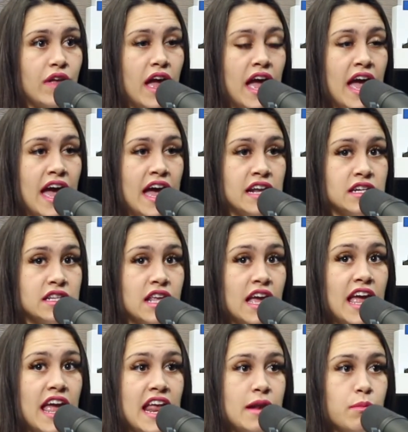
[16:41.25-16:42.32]
And
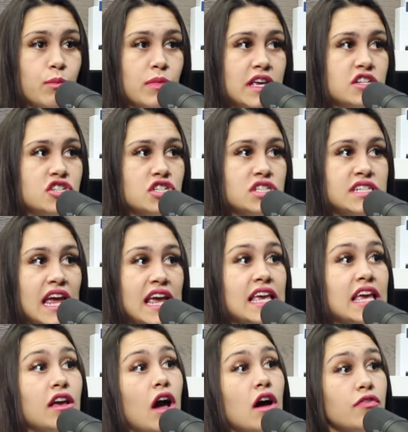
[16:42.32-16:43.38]
me just
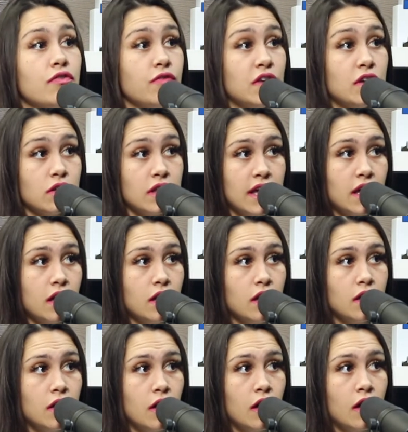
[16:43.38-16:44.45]
taking a feeling
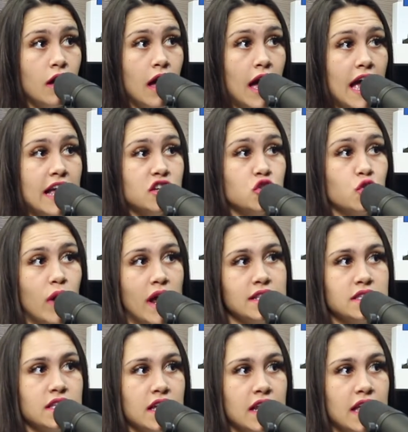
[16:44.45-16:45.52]
and
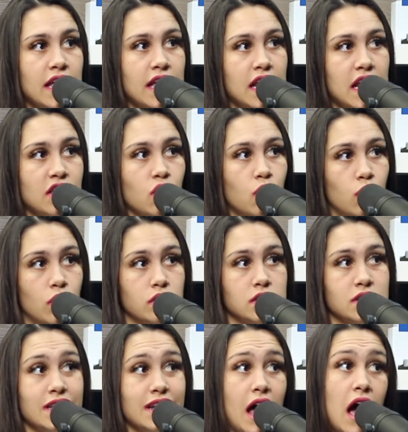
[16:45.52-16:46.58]
translating it in the
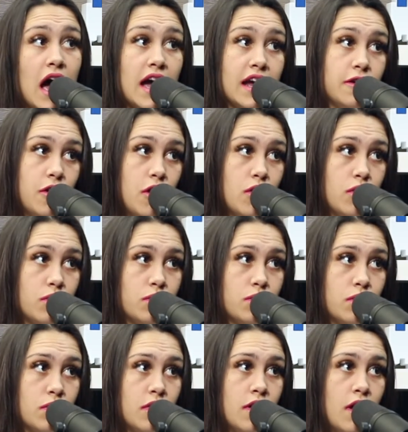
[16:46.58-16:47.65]
words that I know,
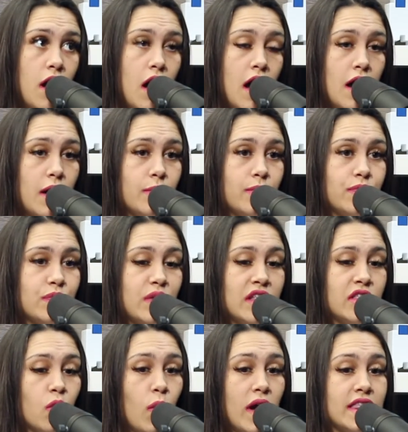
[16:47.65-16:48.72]

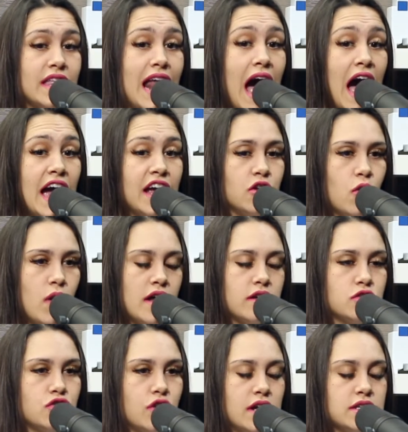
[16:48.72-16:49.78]
and the way that I know how
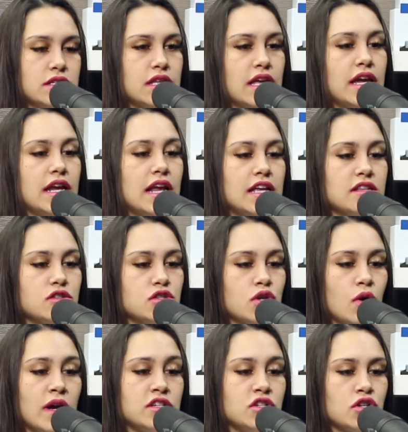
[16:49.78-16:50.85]
to translate. And
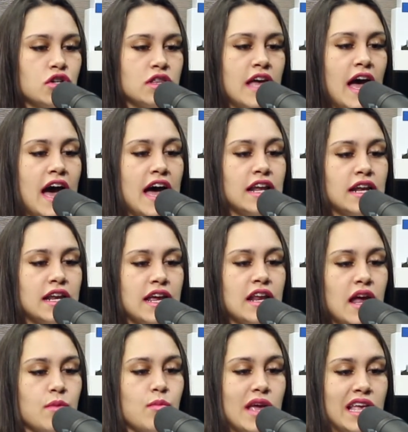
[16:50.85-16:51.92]
so I took that
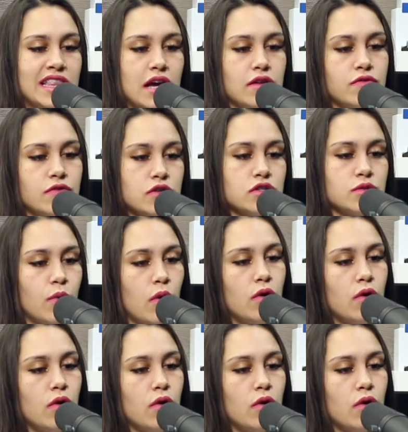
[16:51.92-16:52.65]
and I made that first